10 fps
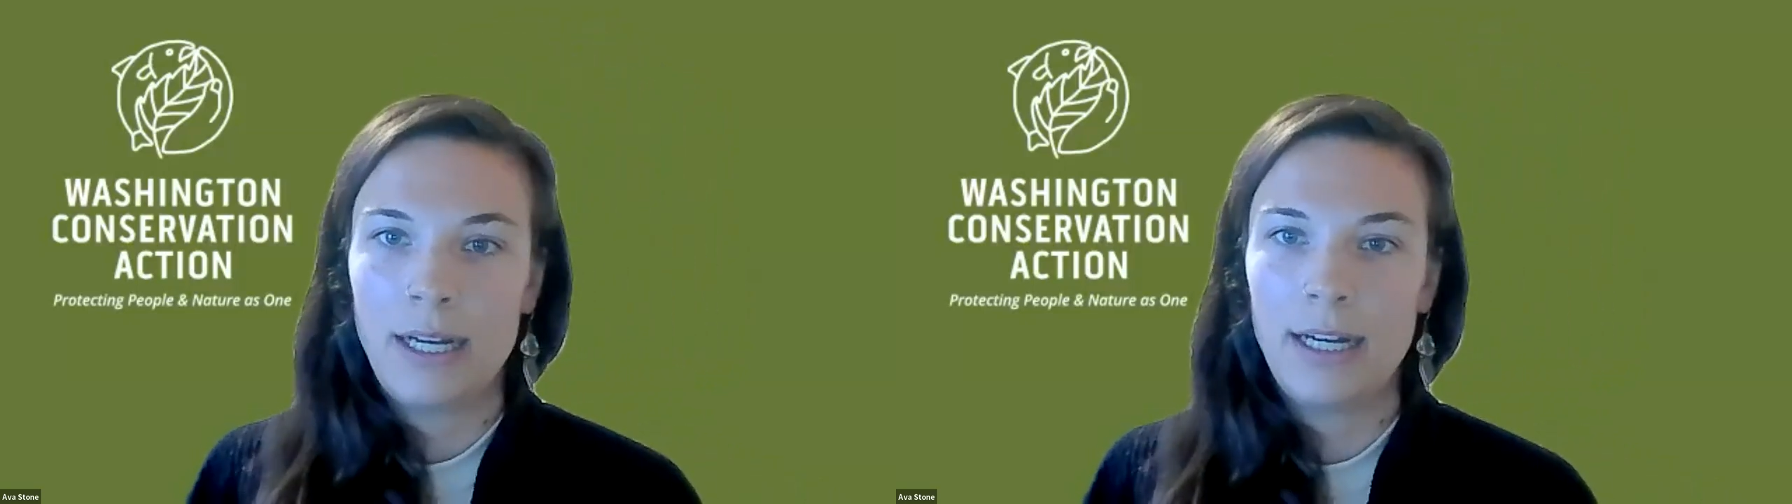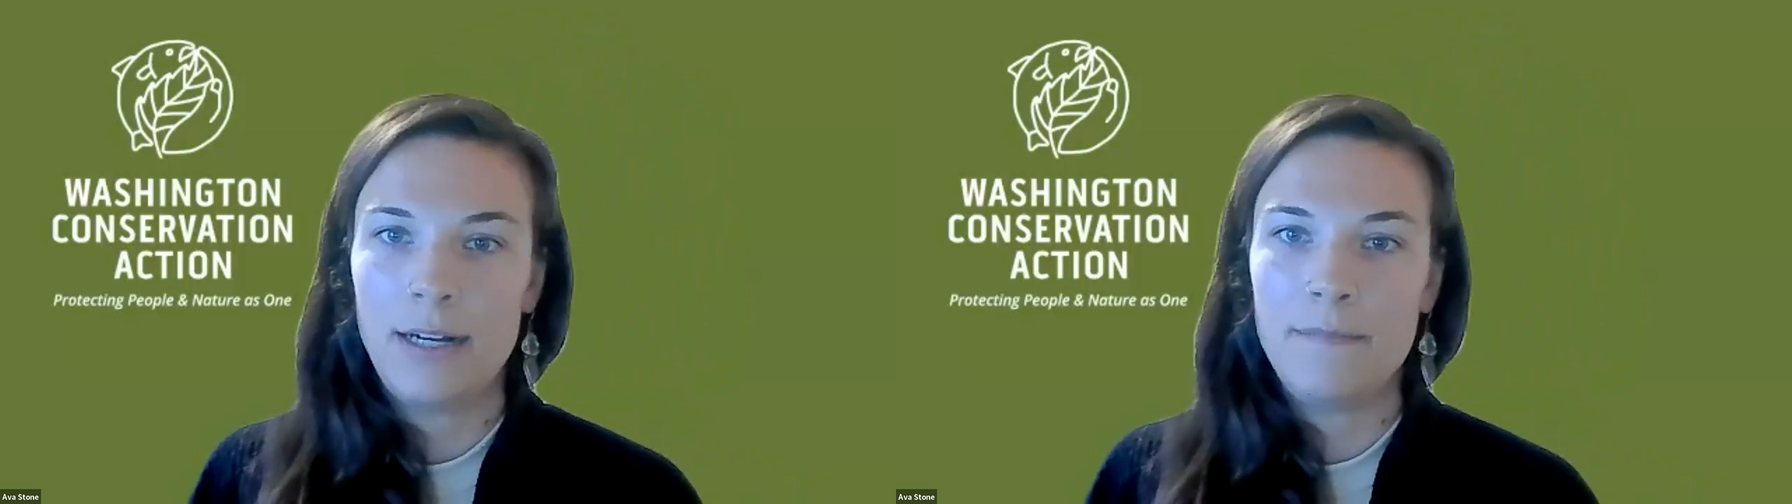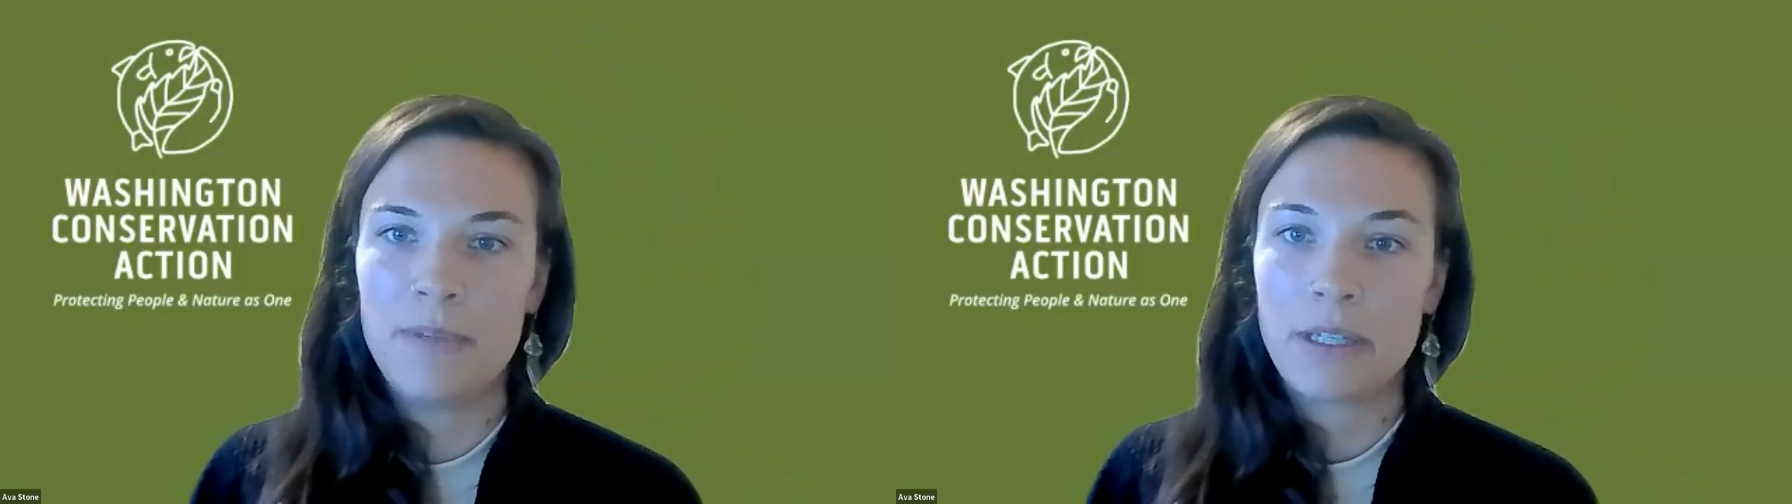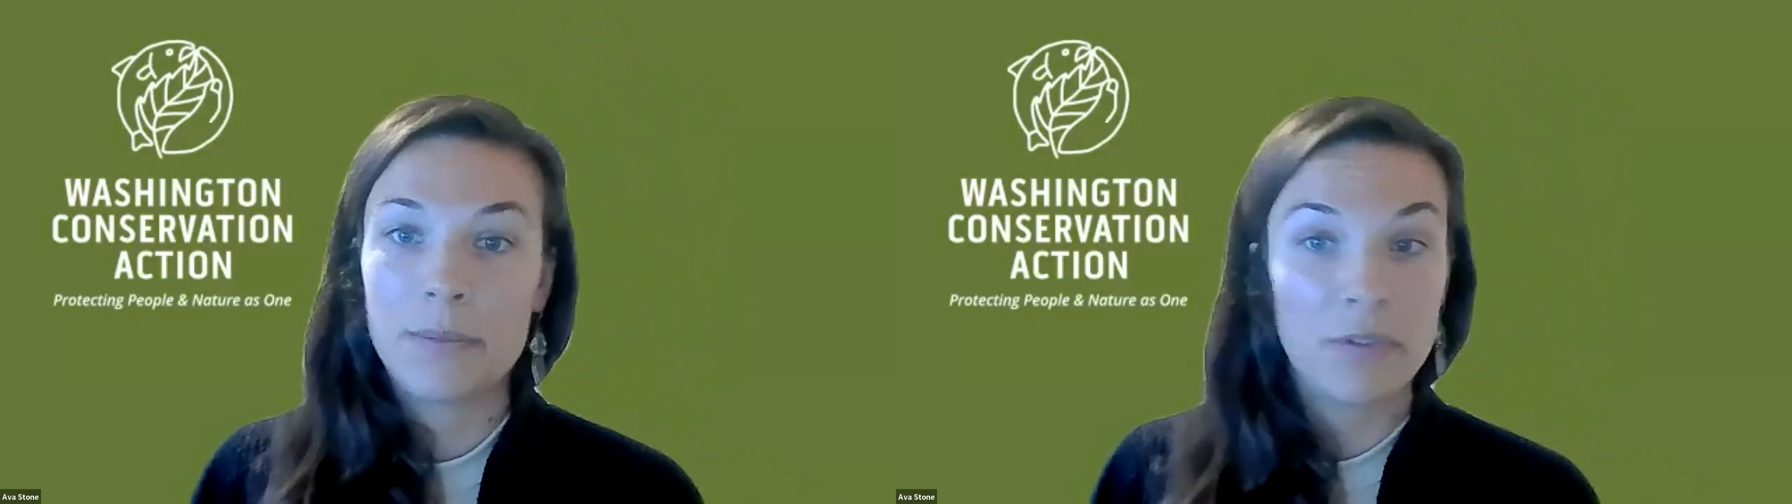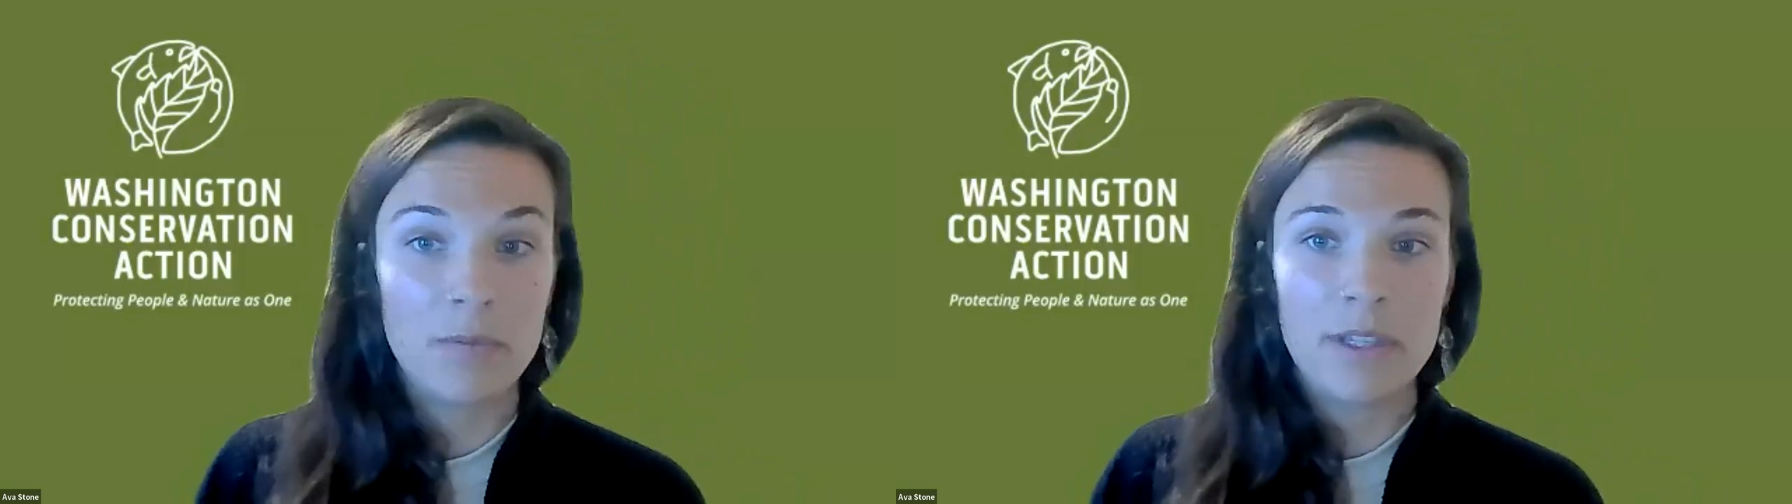Um, this
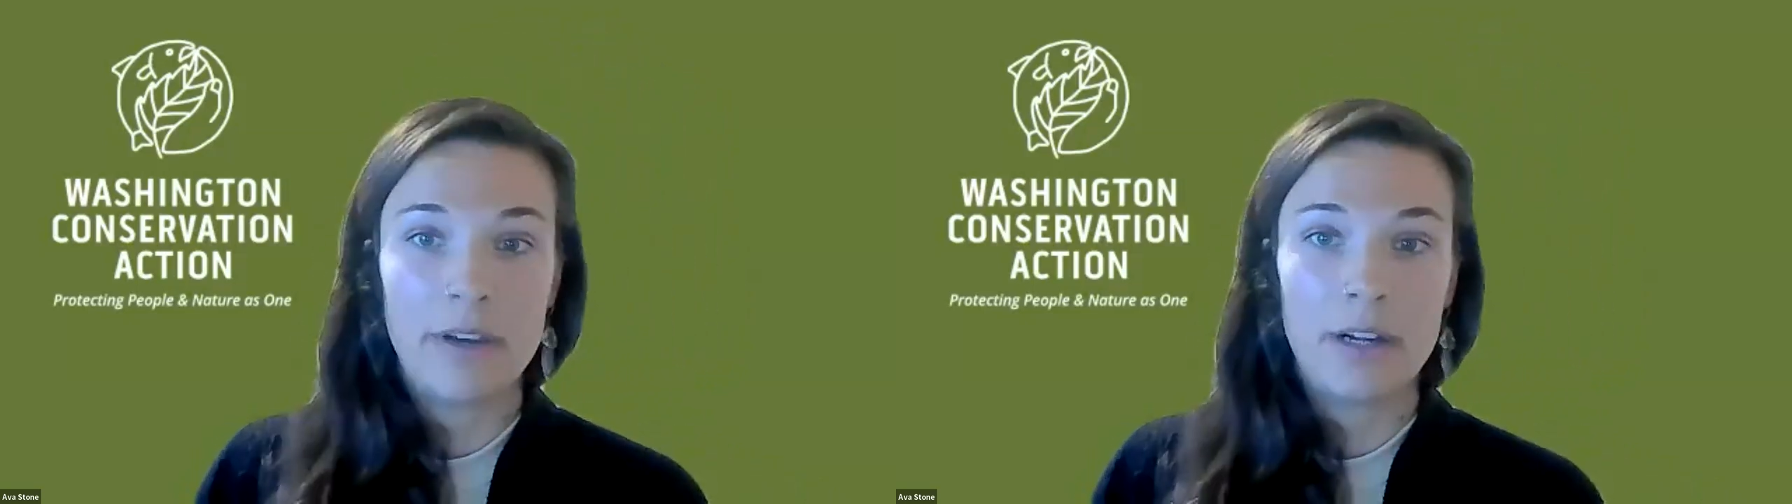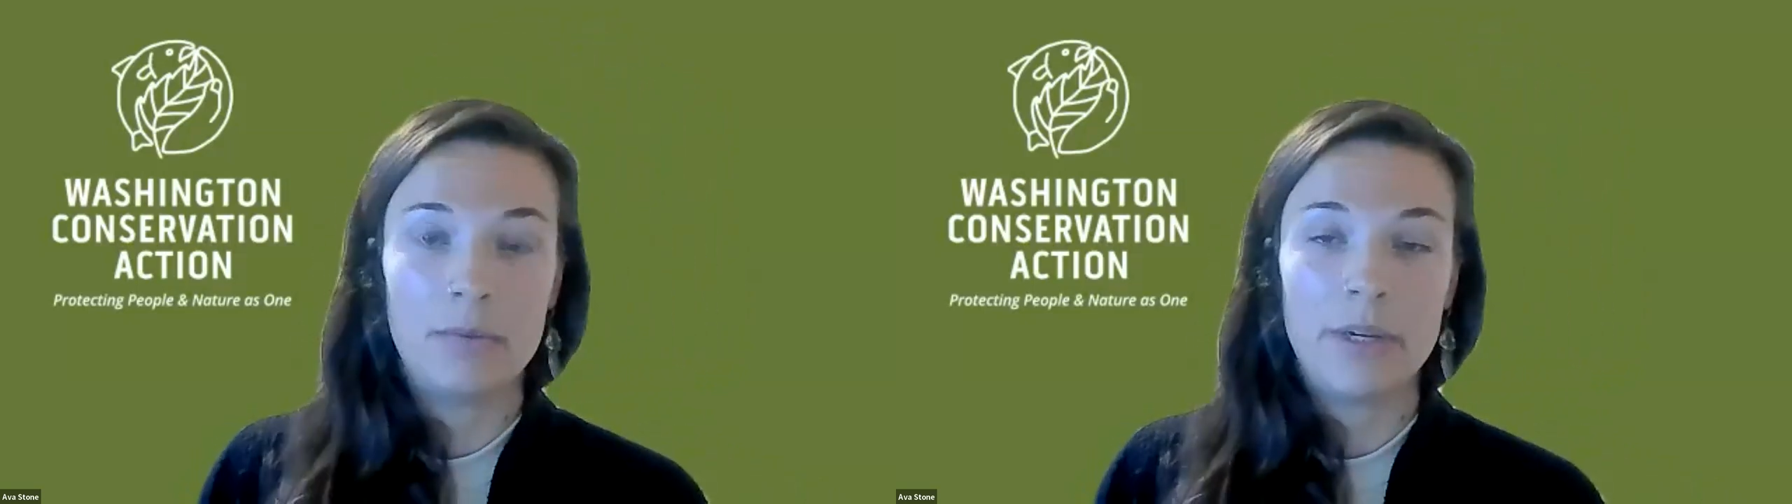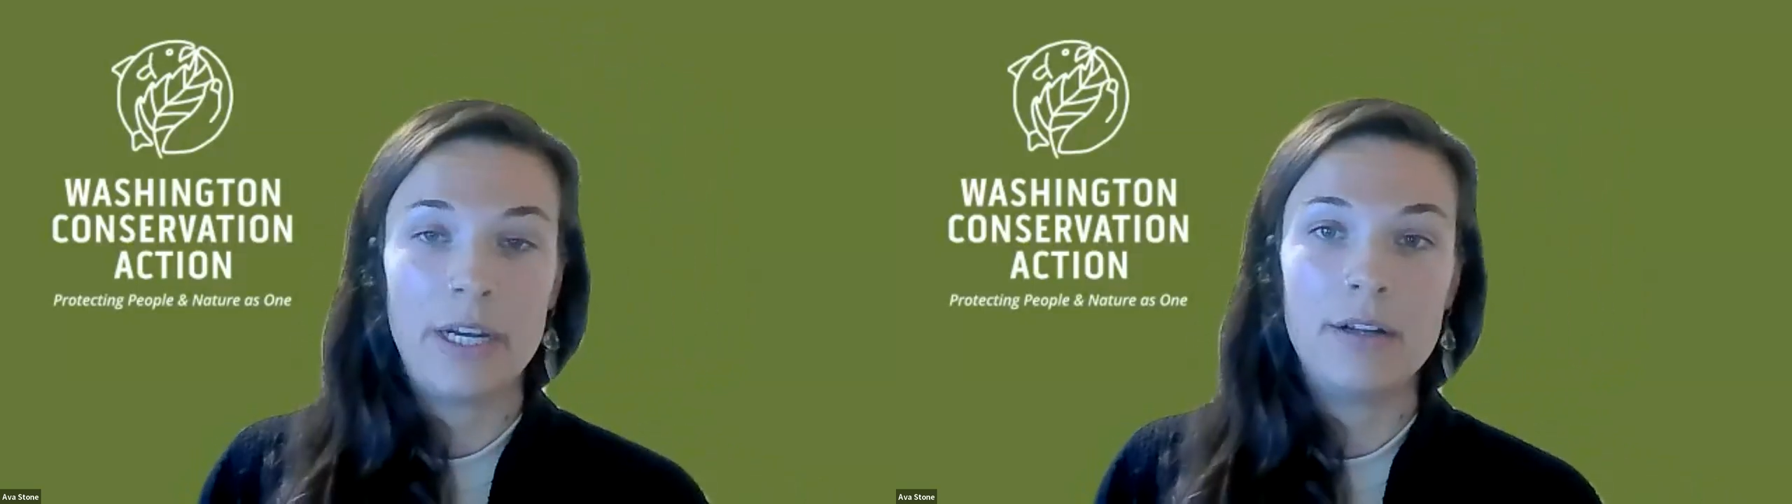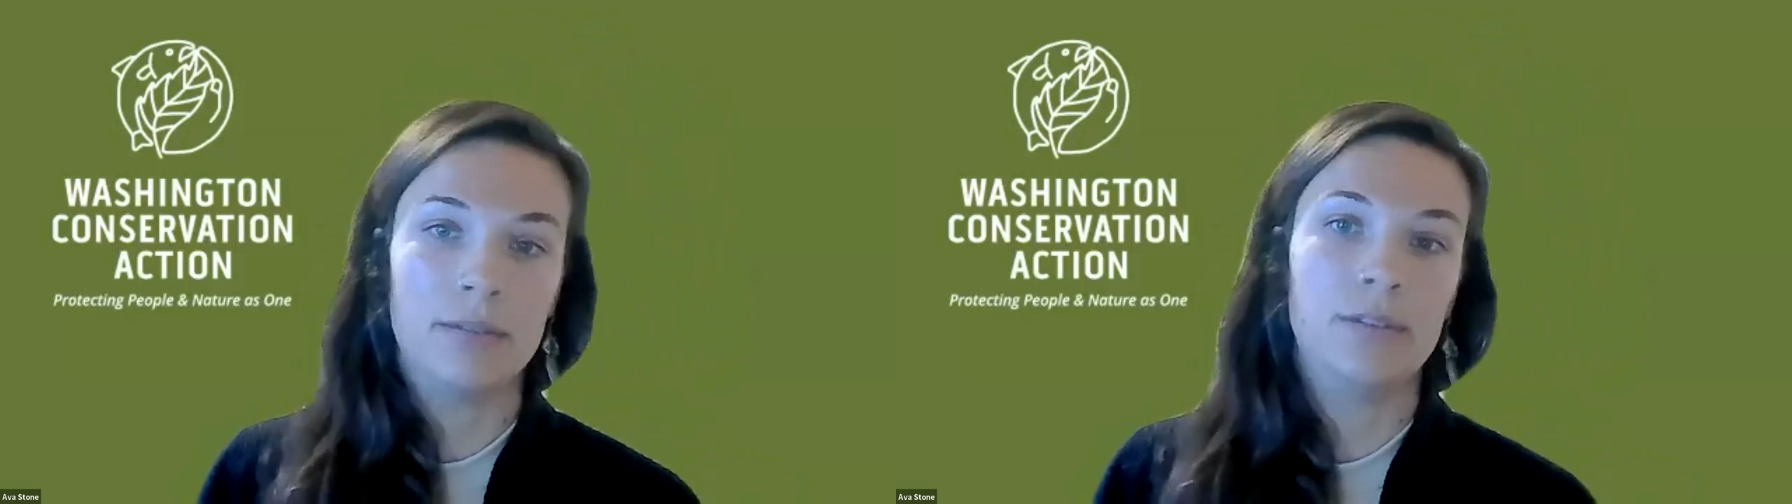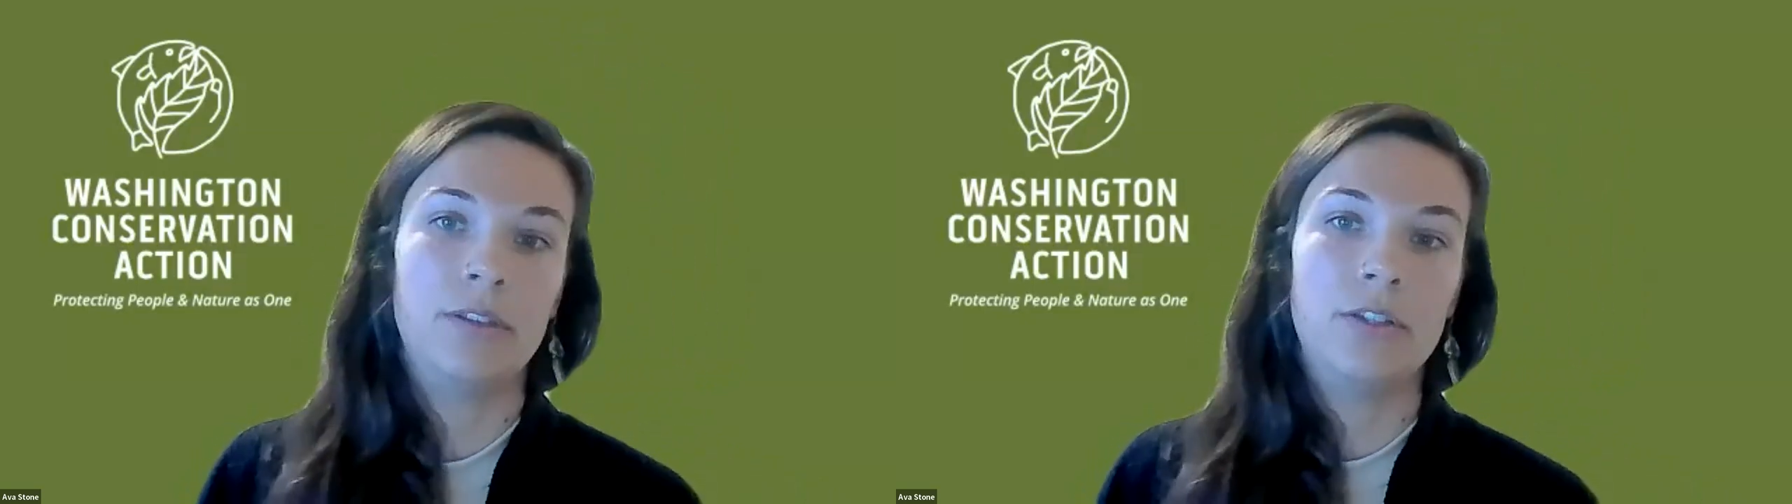comes from Savannah Reed.